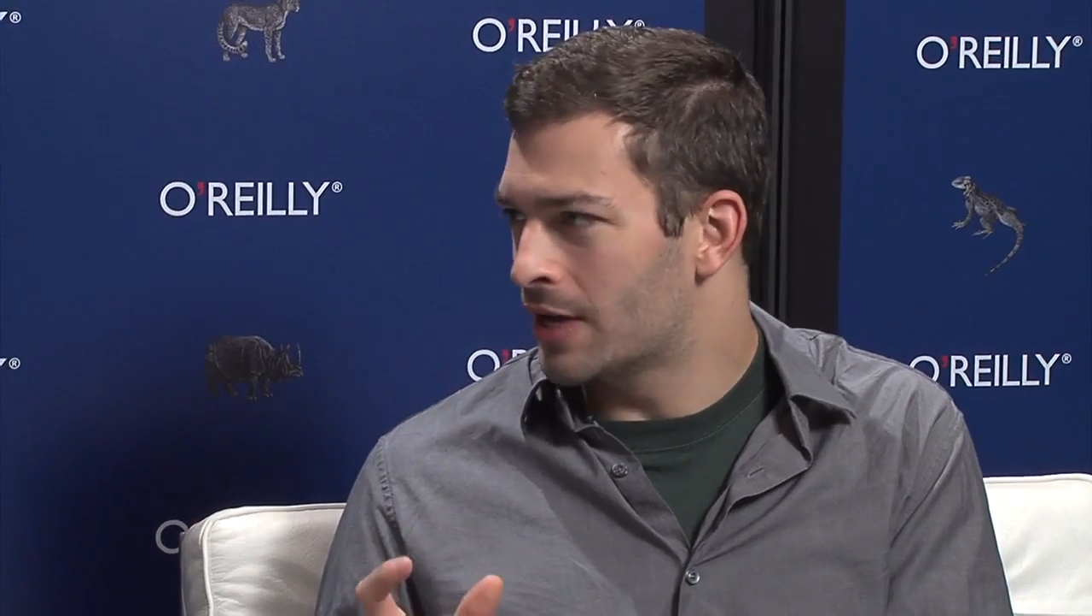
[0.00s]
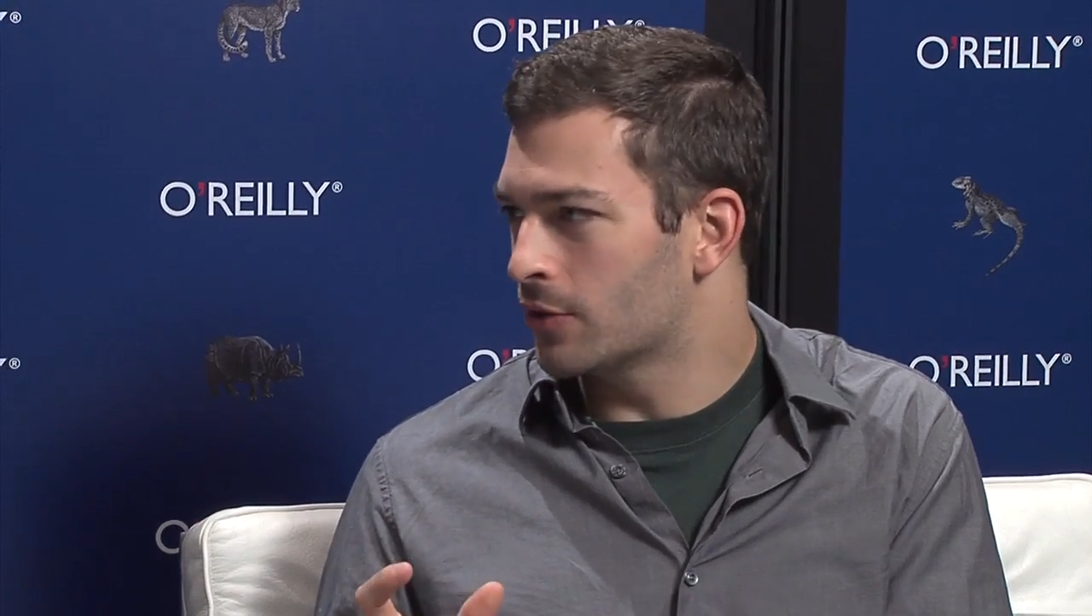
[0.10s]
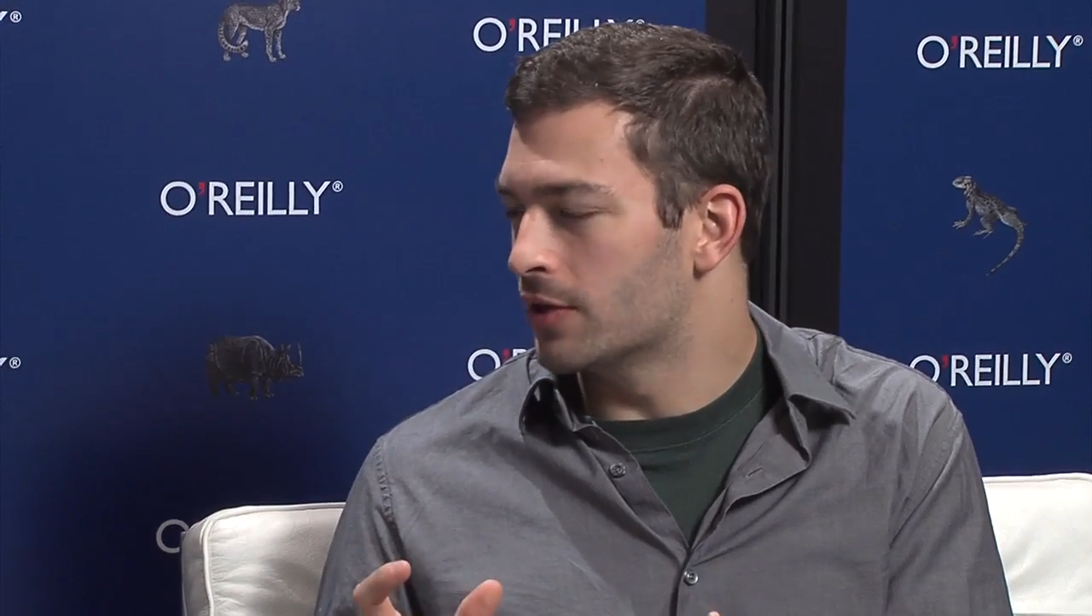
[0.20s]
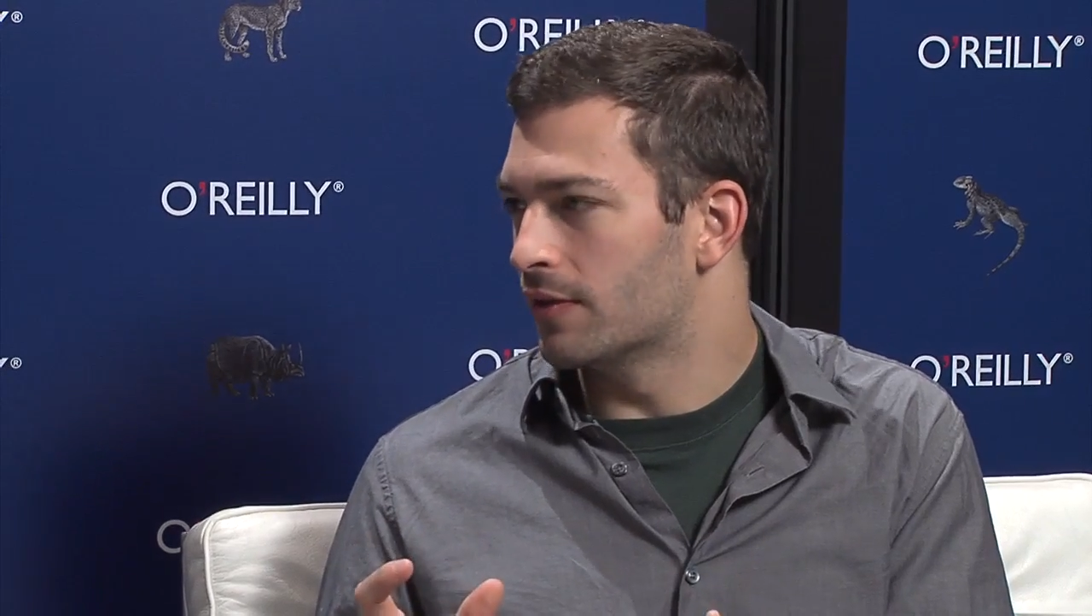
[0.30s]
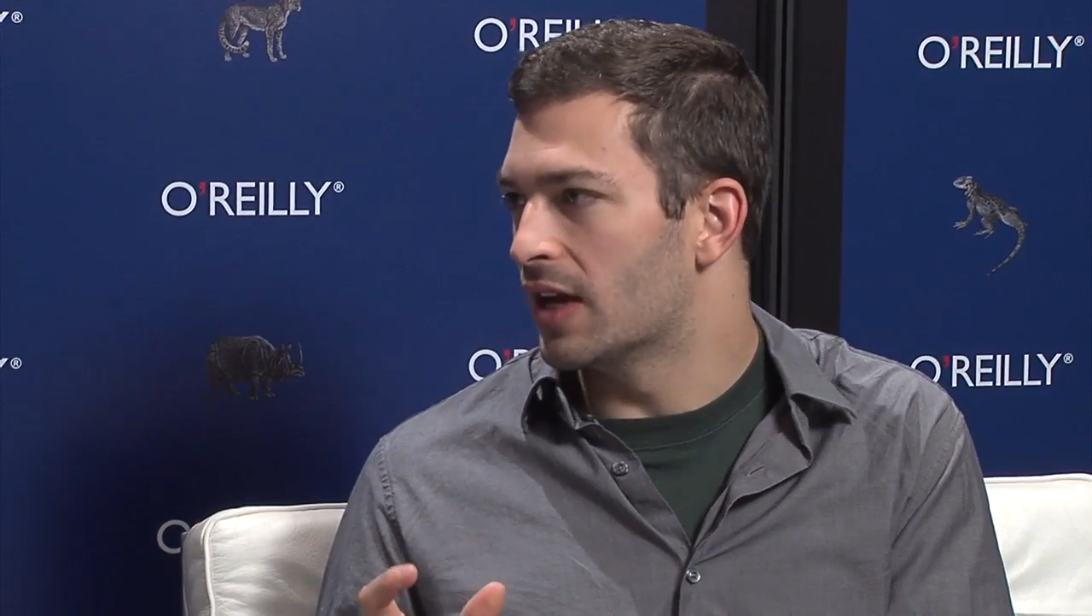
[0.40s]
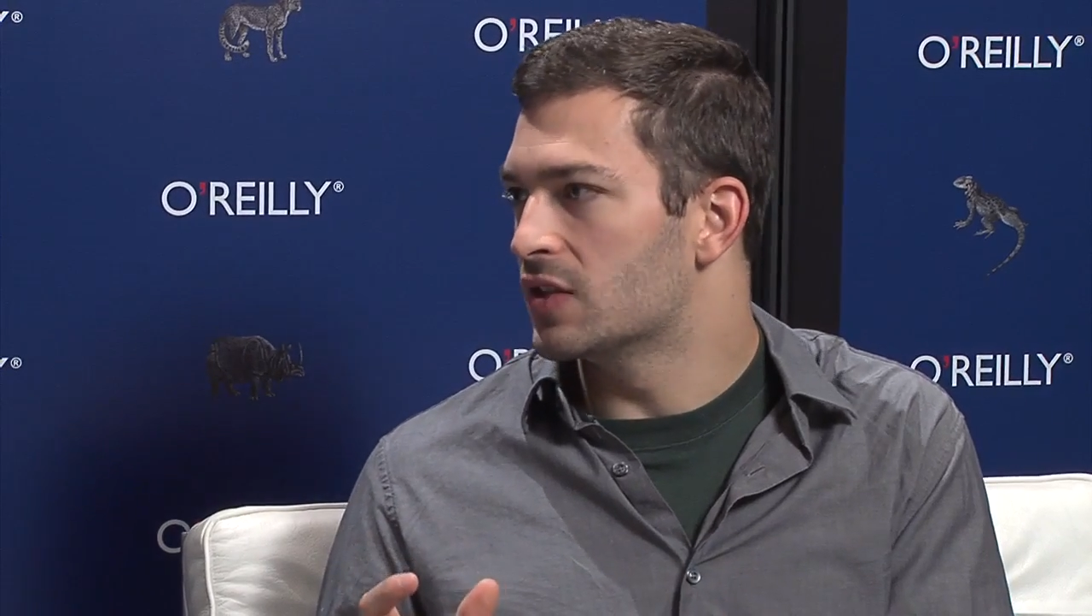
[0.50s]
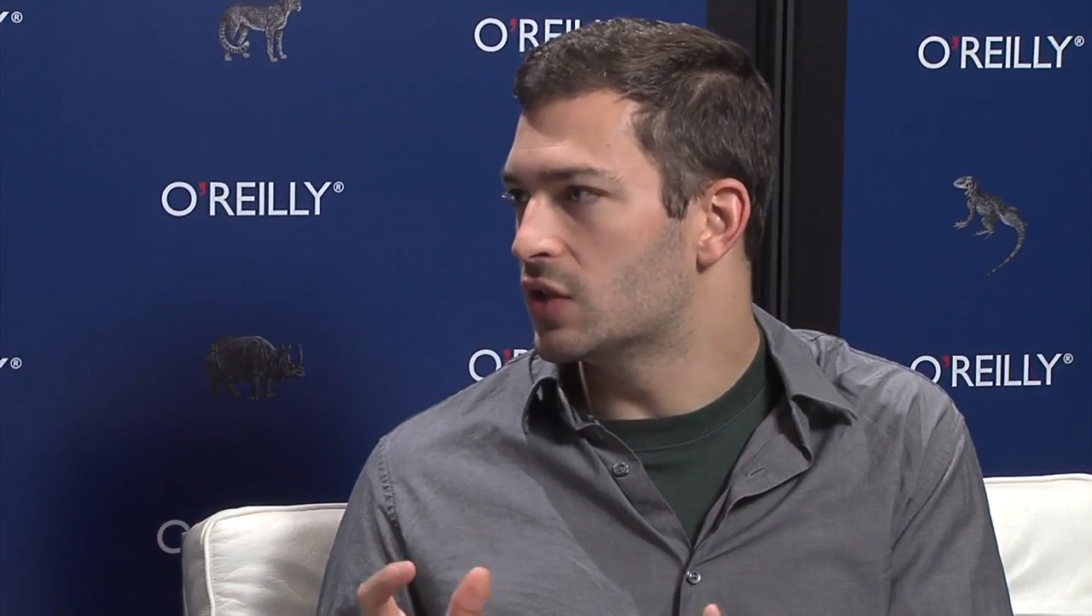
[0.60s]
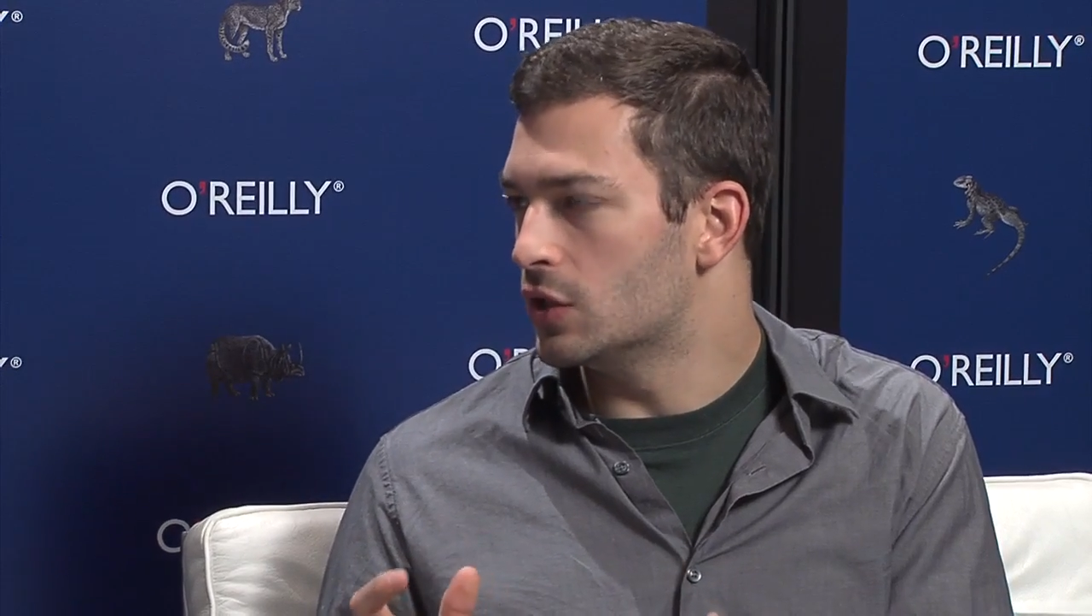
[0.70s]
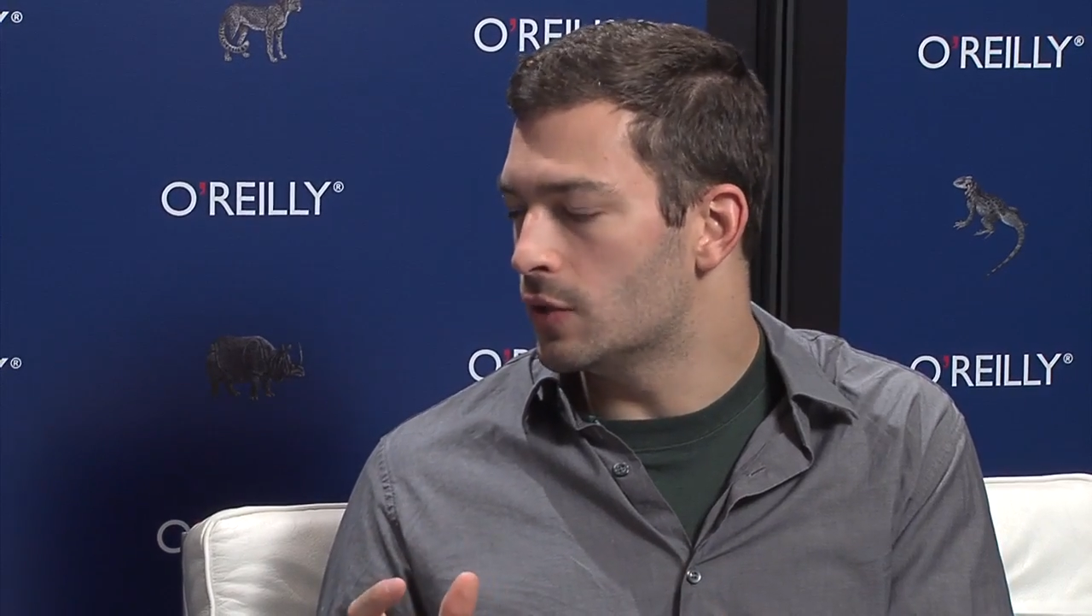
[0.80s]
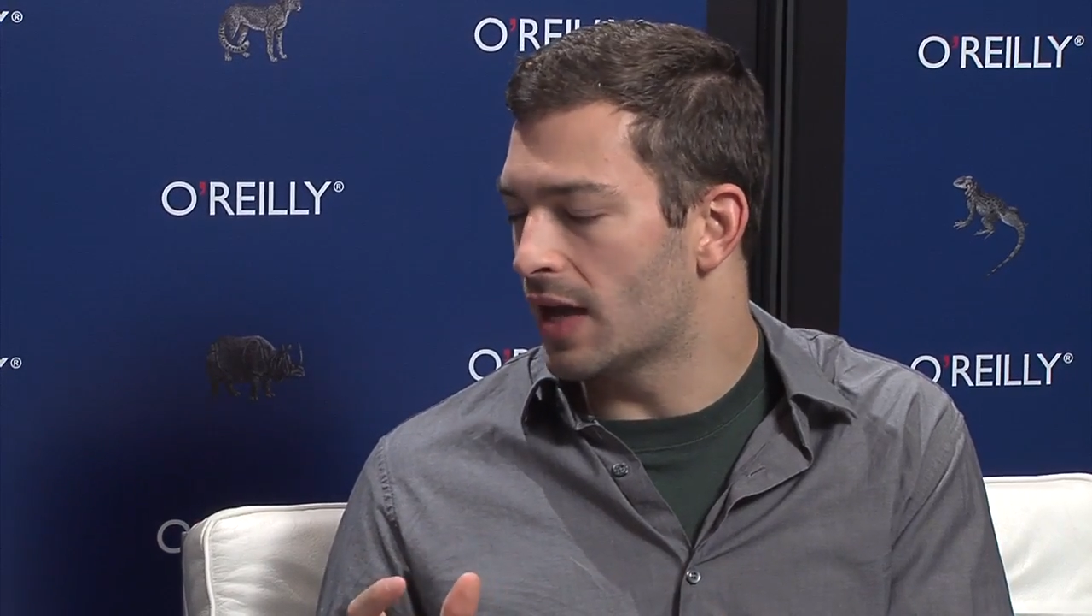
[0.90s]
Android device,
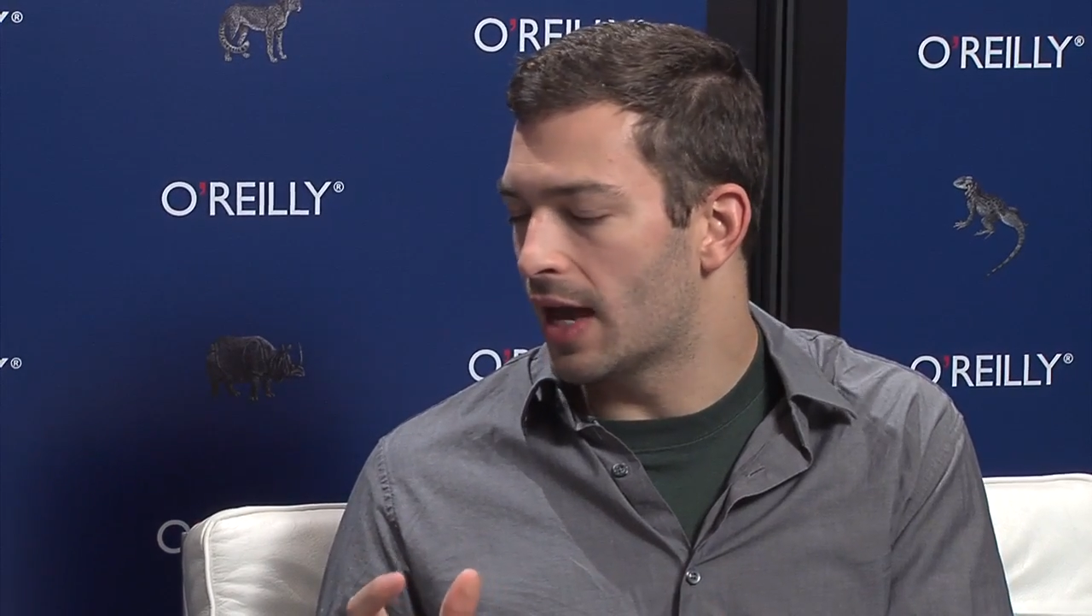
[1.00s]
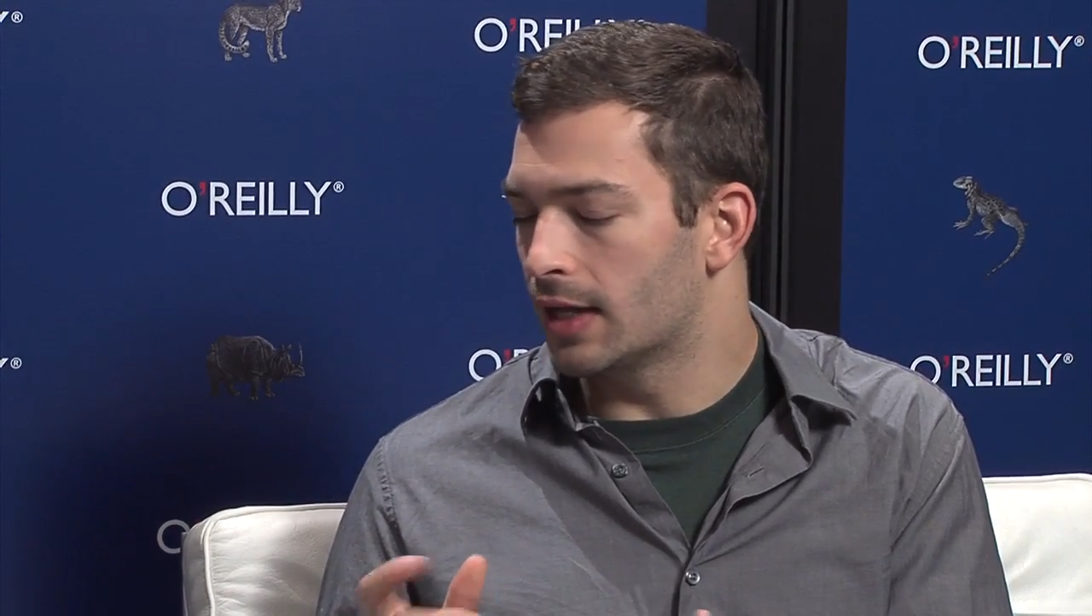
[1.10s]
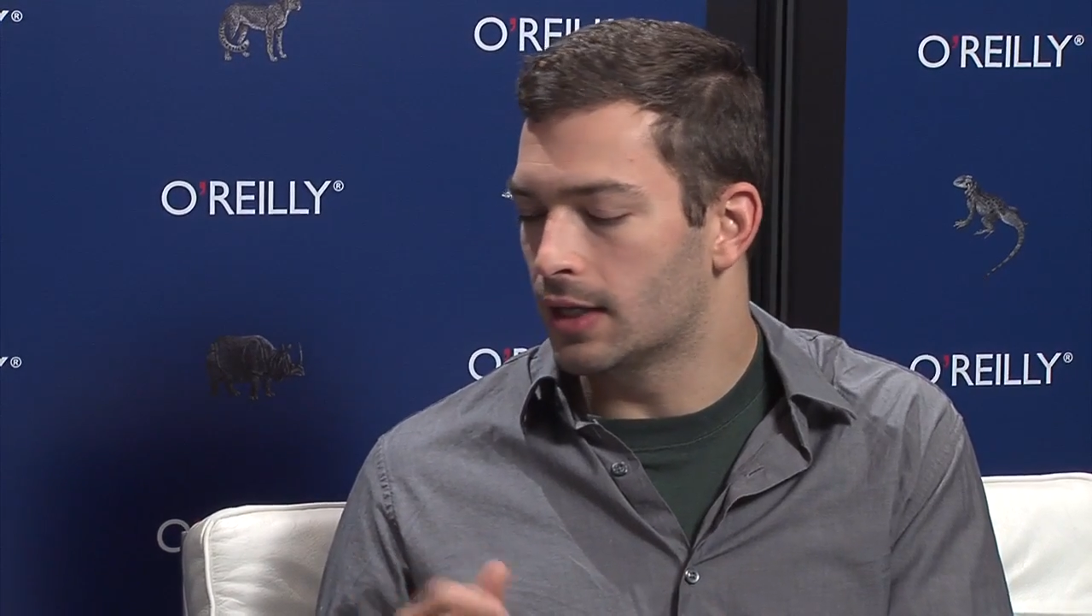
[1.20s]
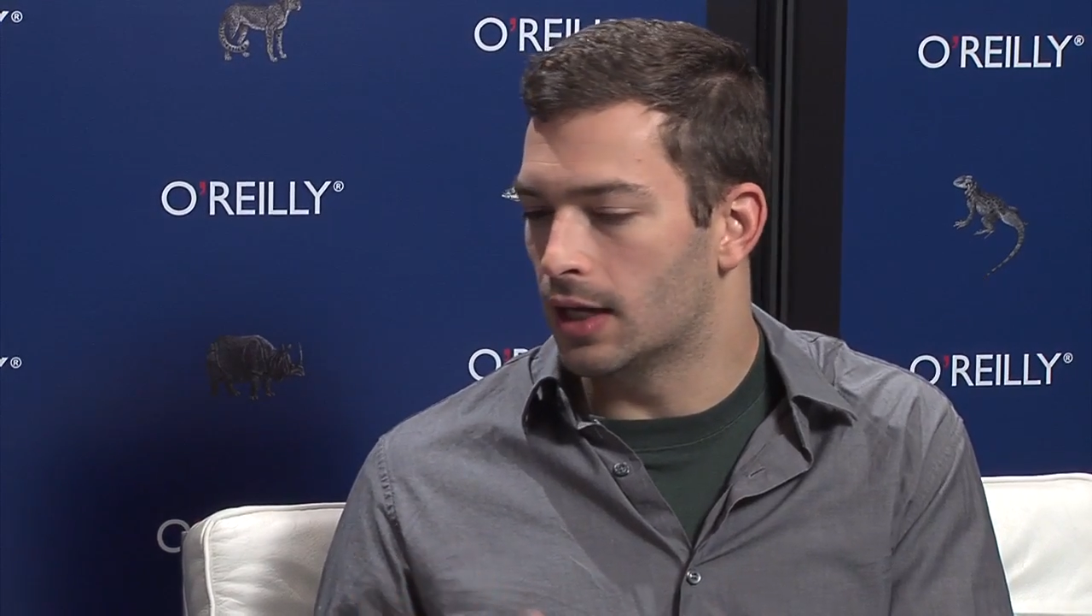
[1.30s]
to do that